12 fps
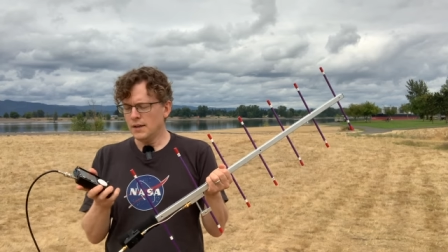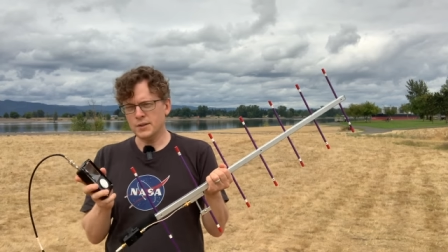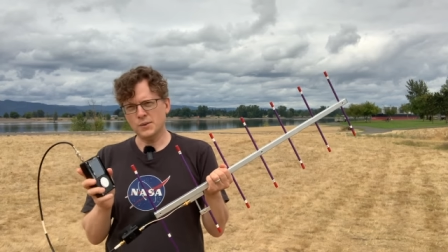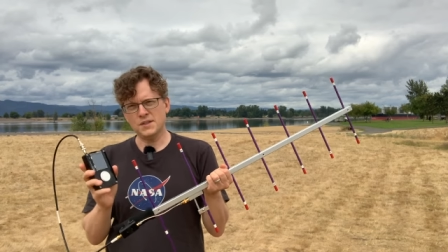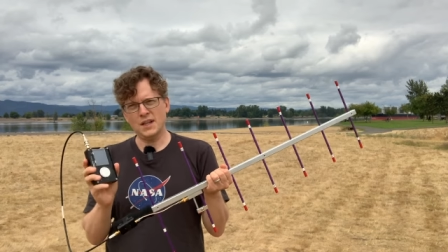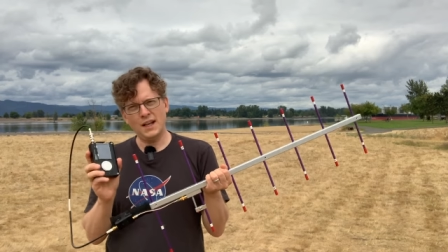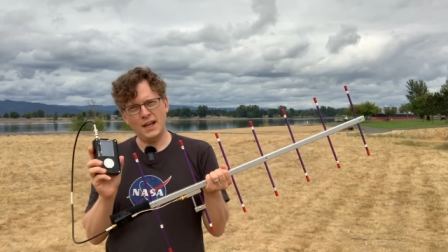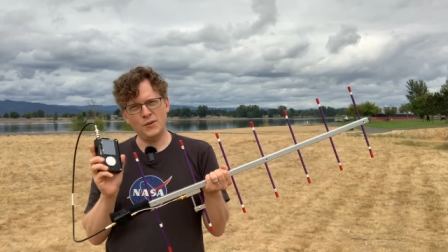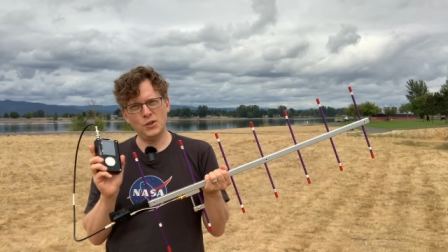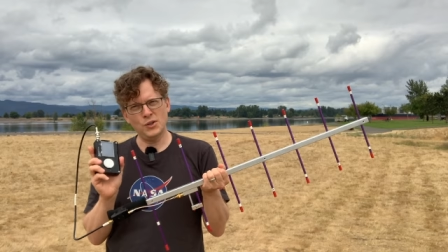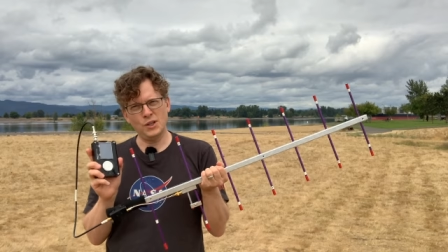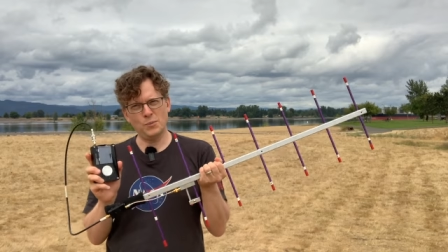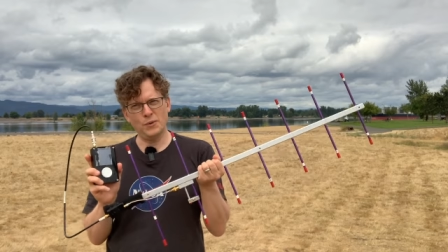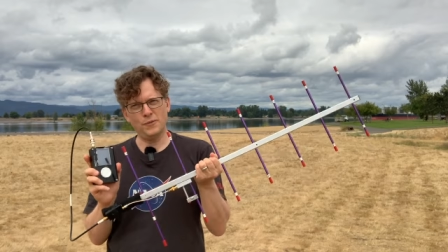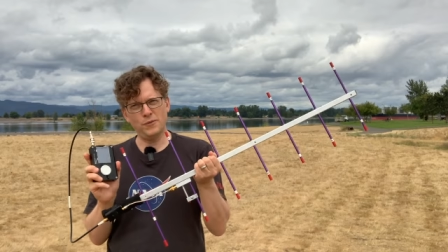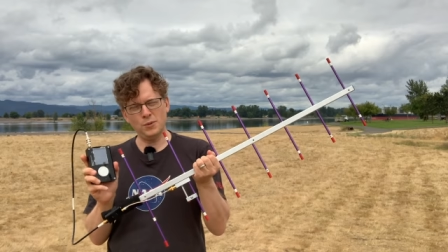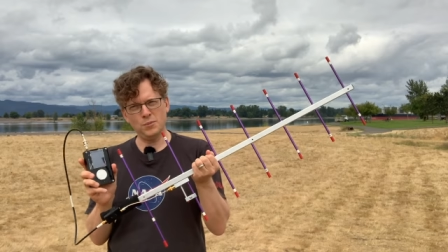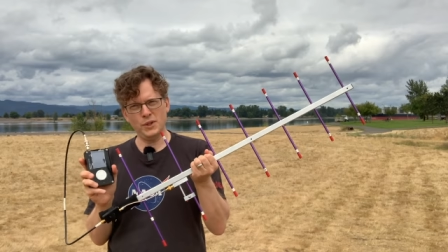So instead of having to hook up a
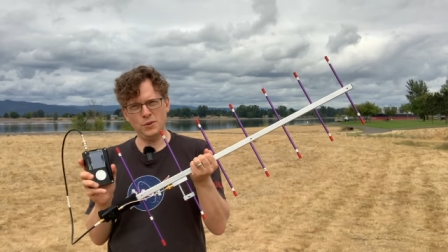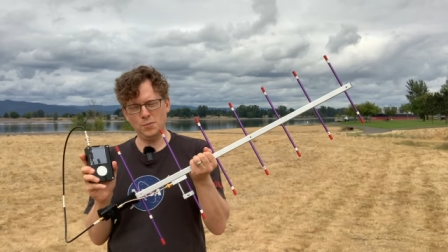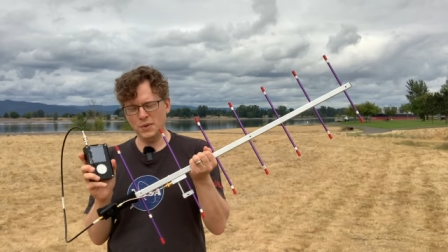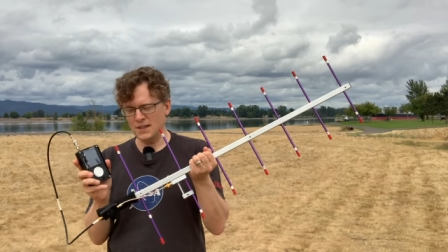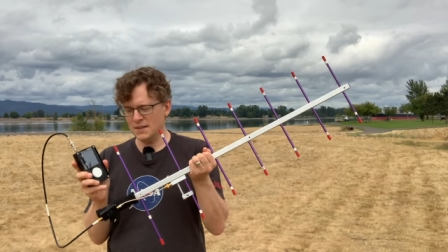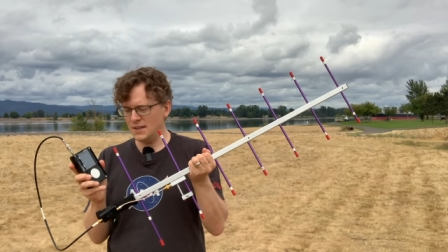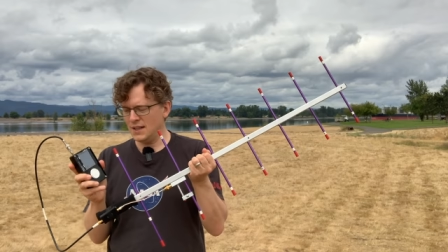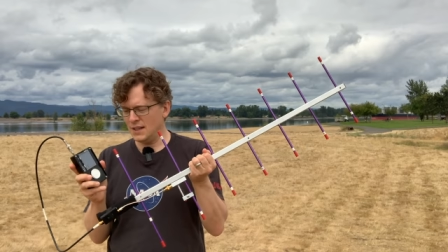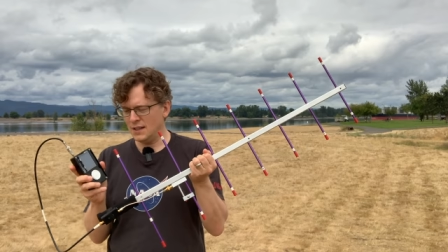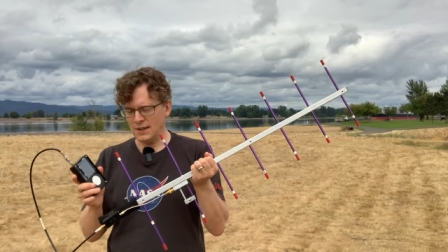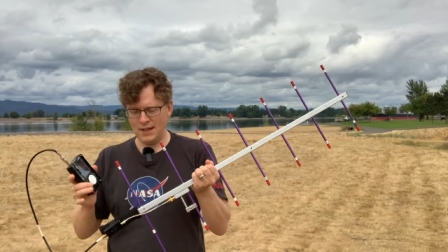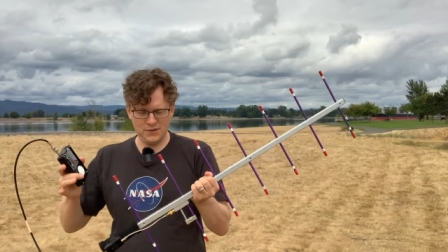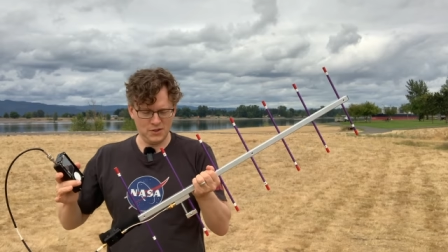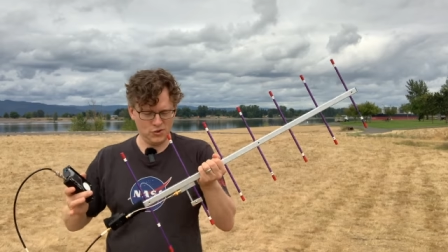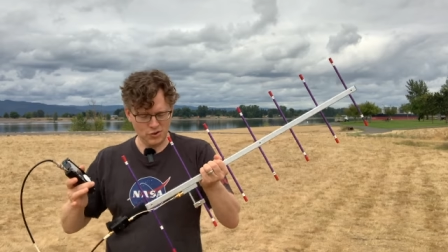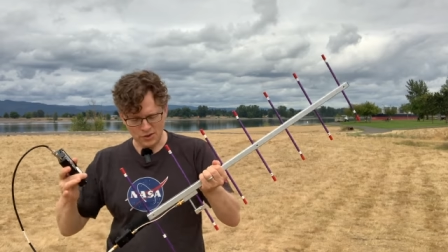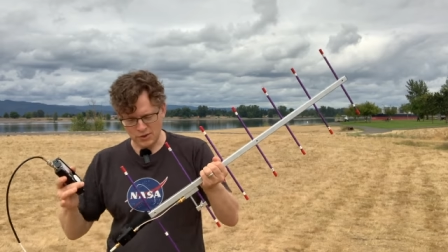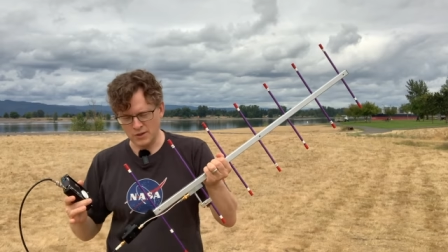full-blown PC and have to
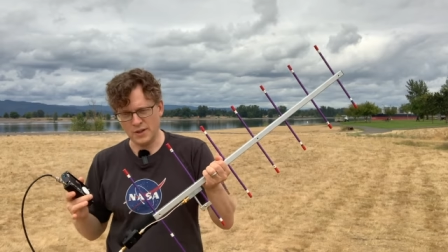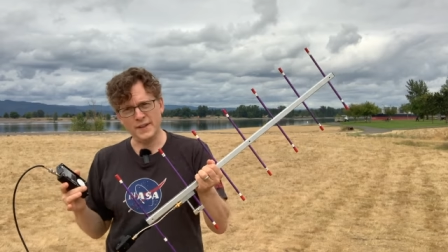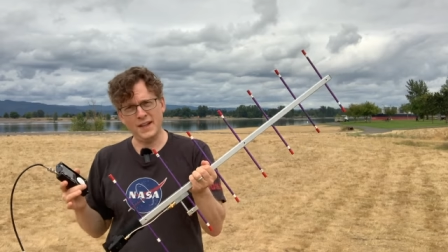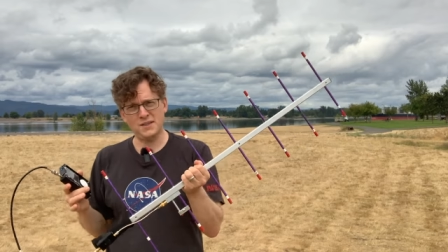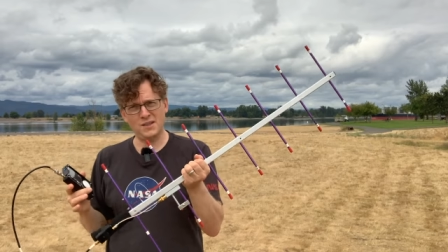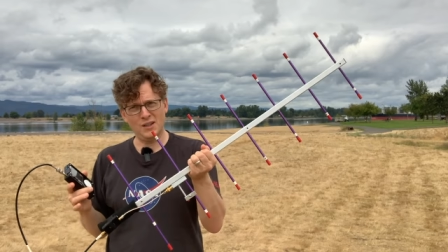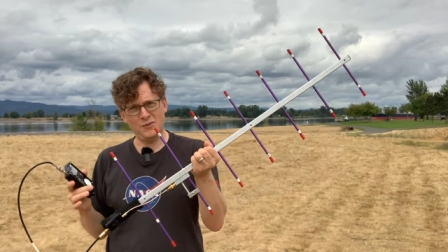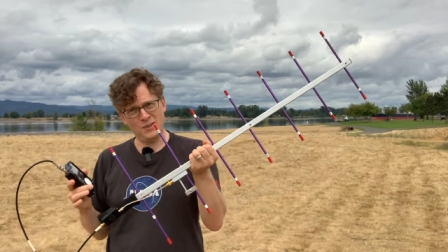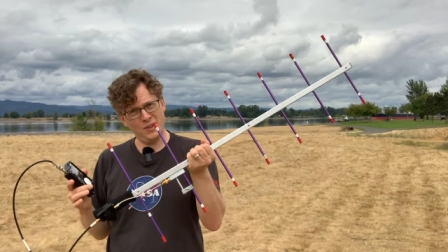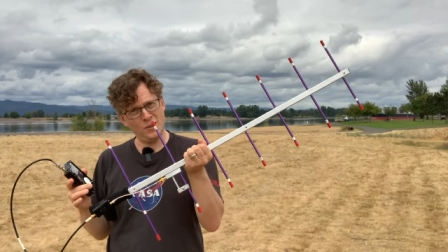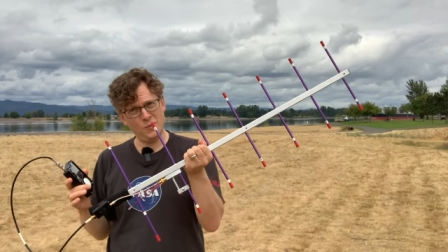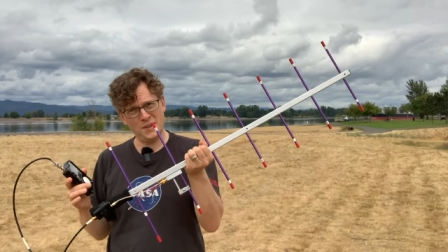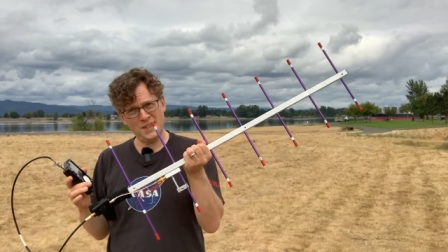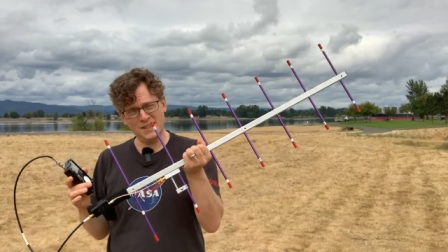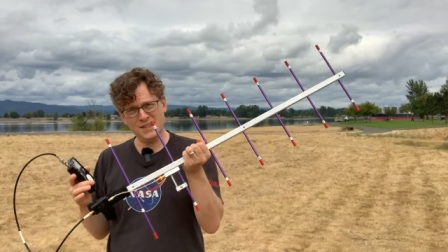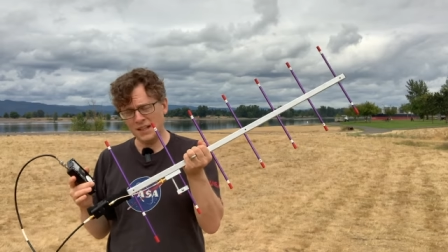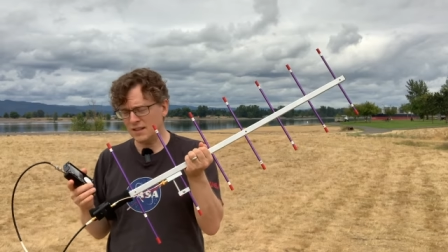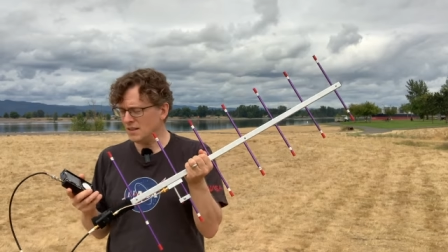juggle all that stuff along with the
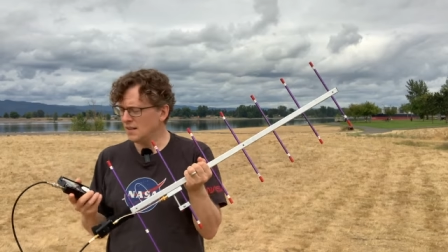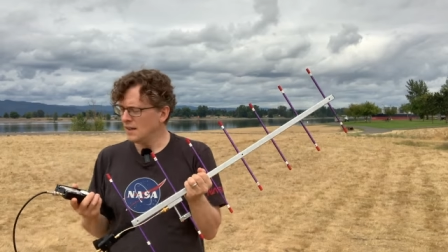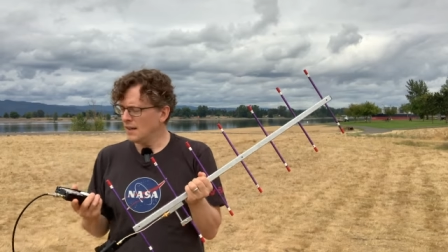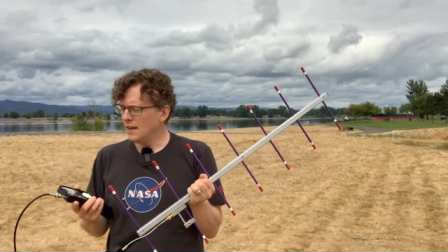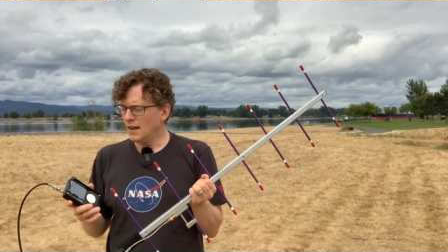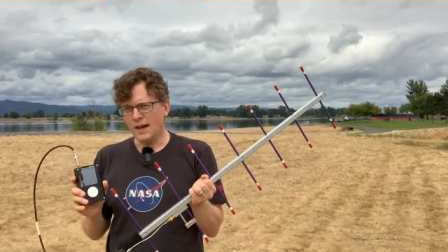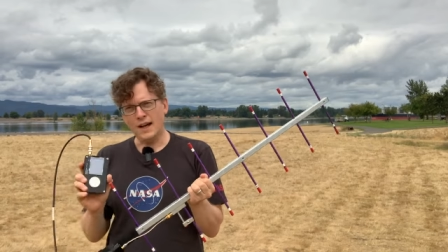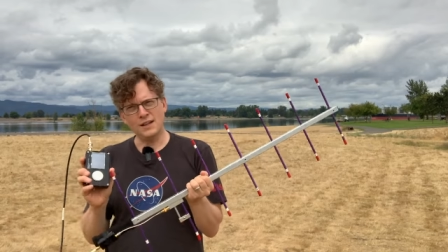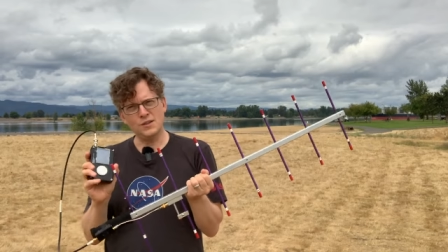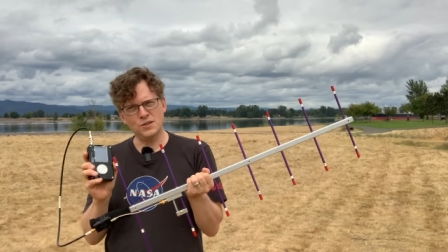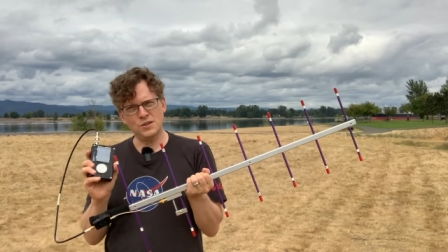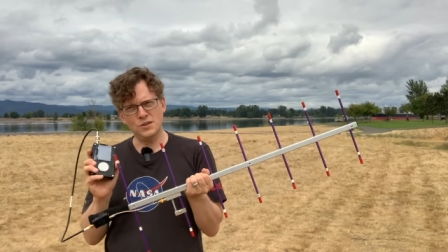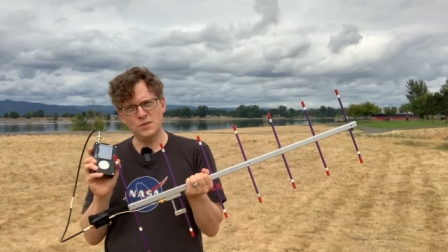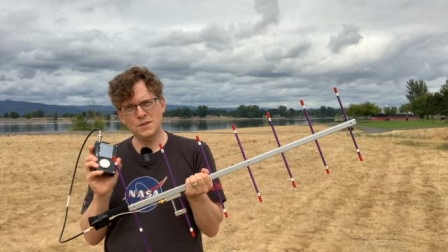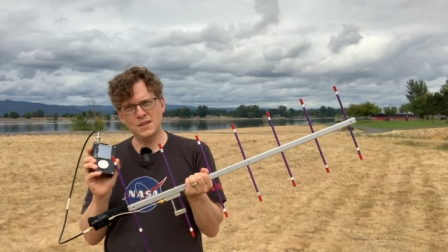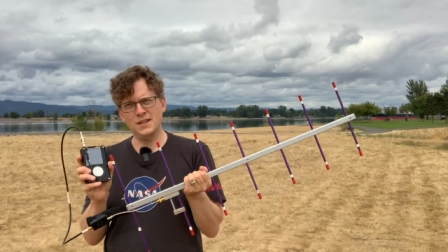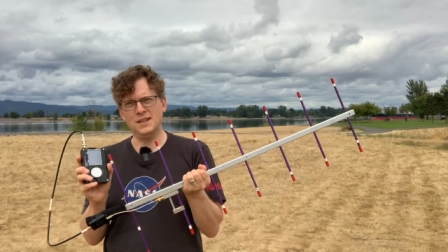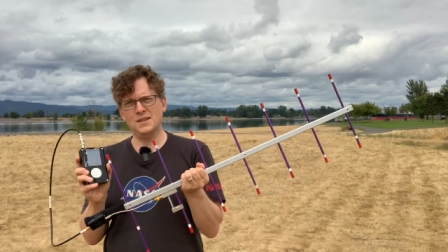antenna, I can just
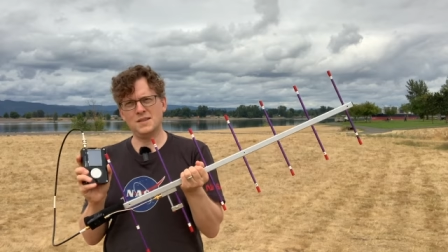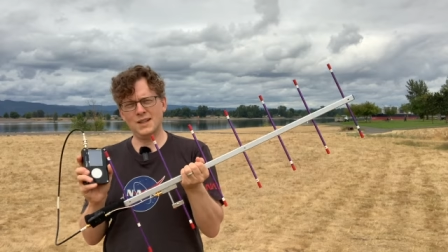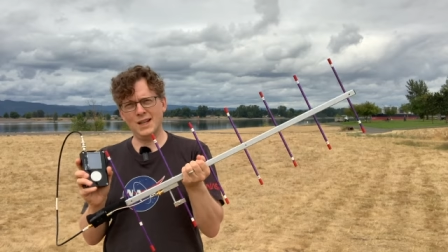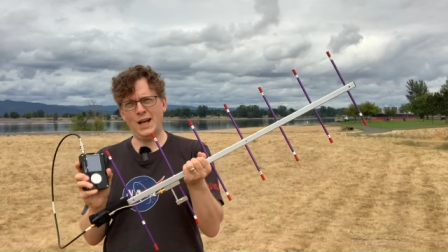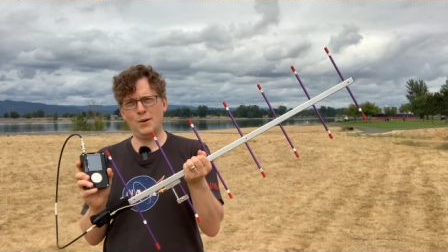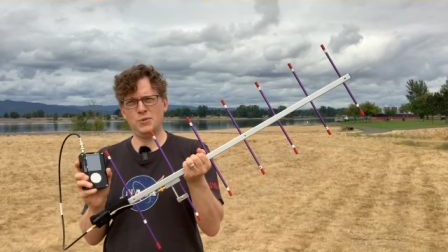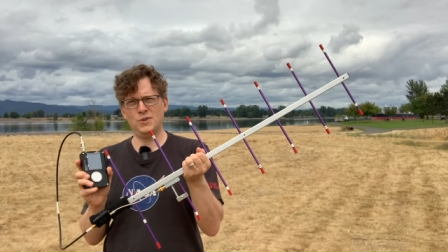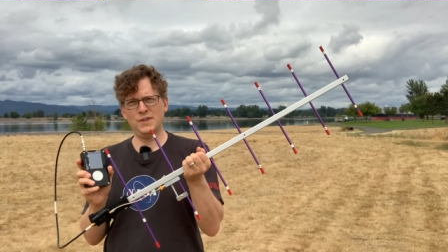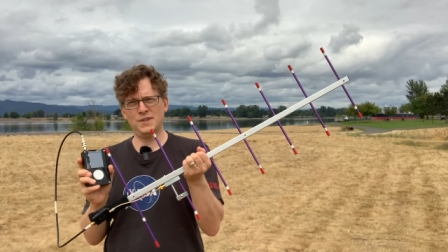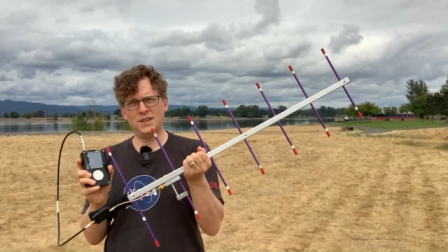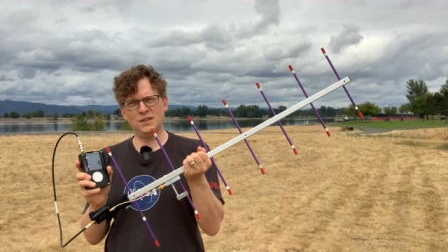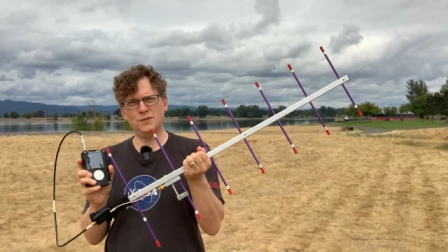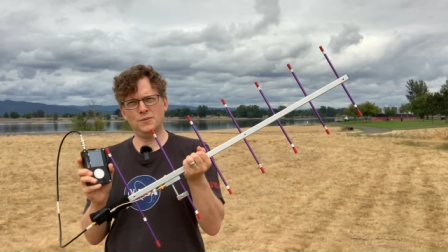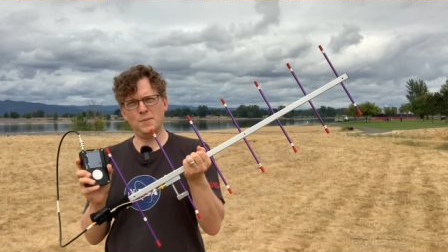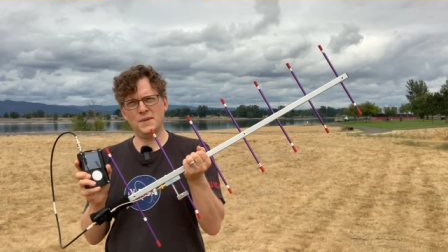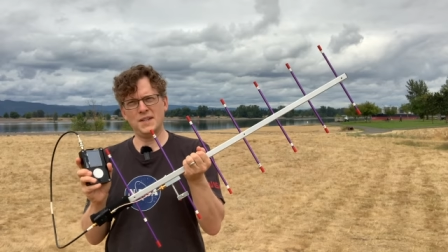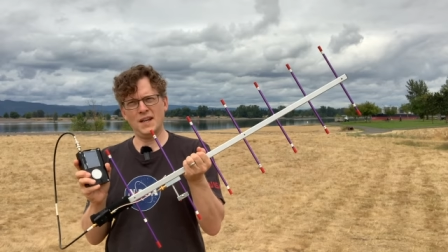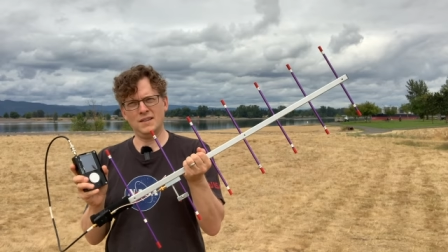use this to capture the signal
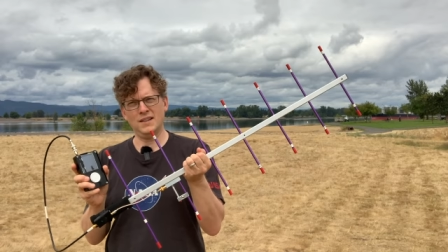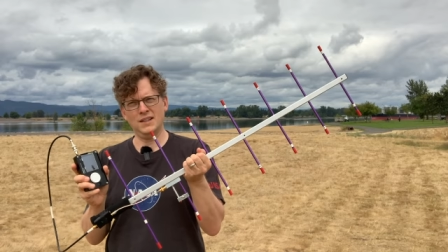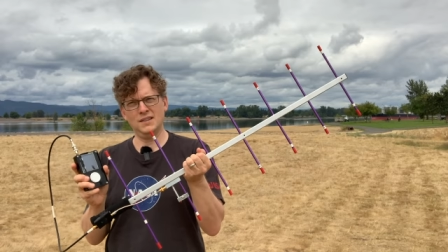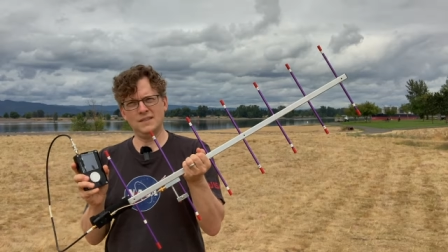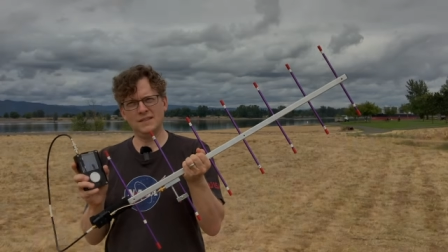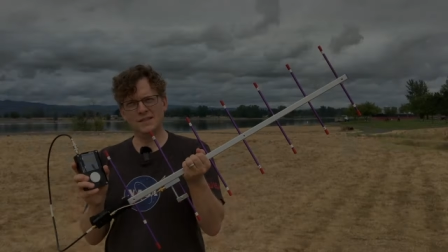from the satellite.